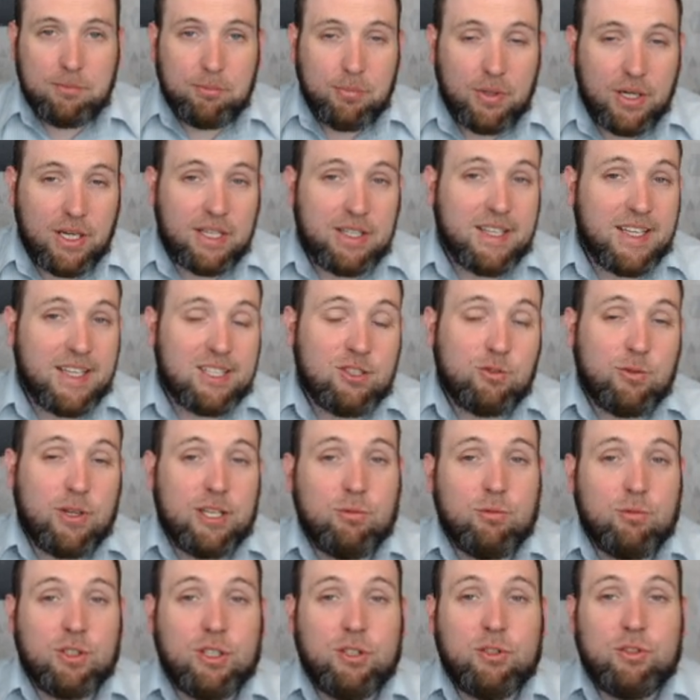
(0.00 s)
But that's why
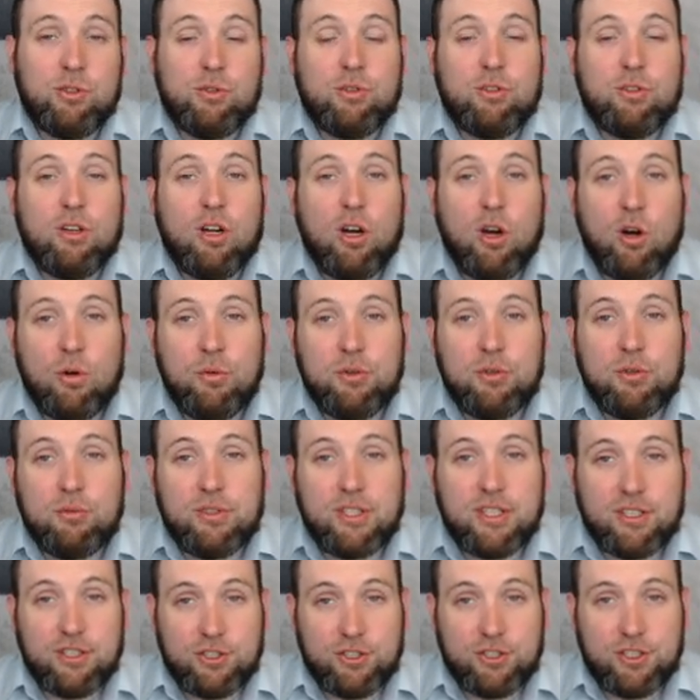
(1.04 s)
you want to do your own due
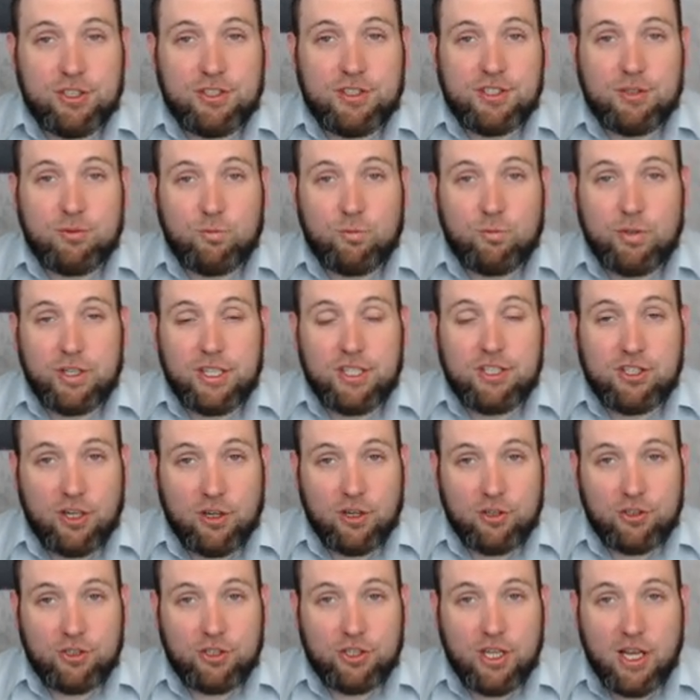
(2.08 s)
diligence and
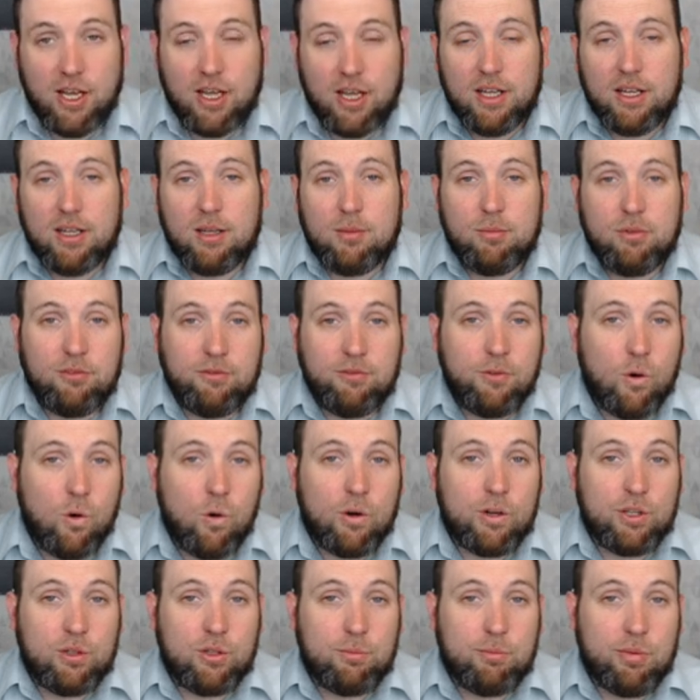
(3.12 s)
research
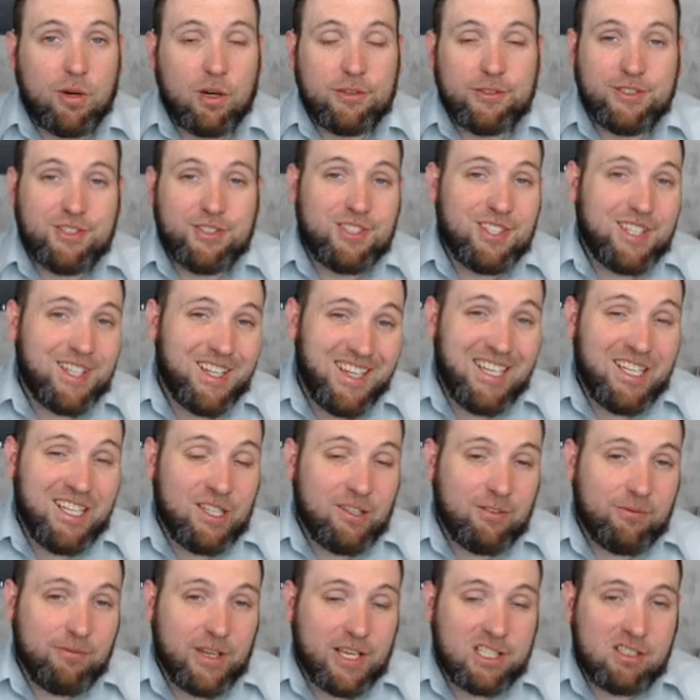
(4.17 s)
before you purchase
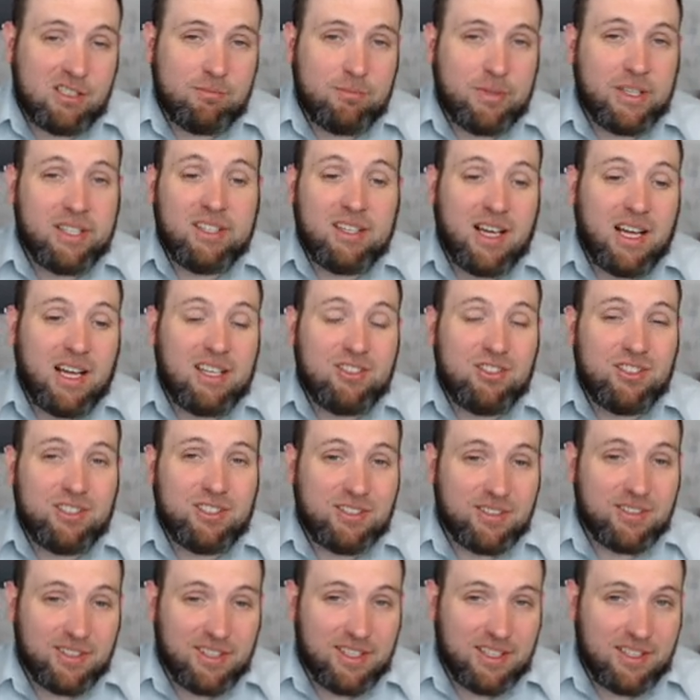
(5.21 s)
any investment, not
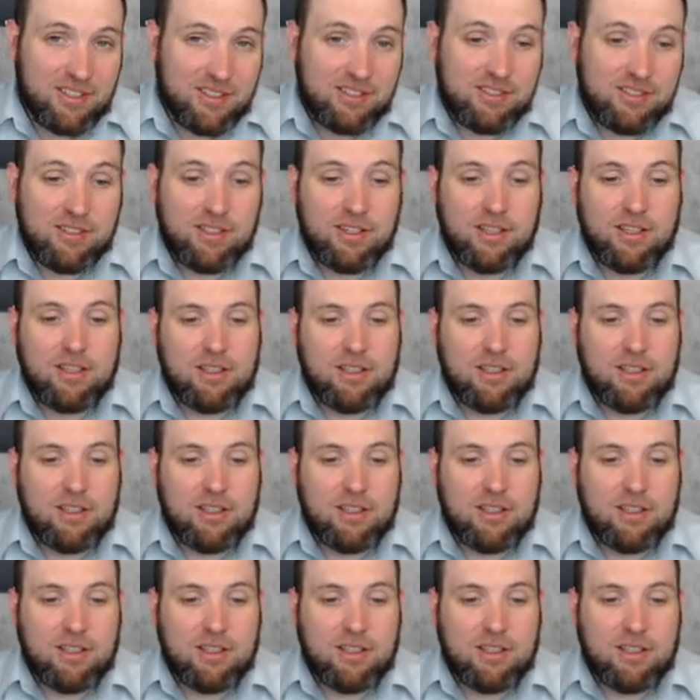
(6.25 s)
just these.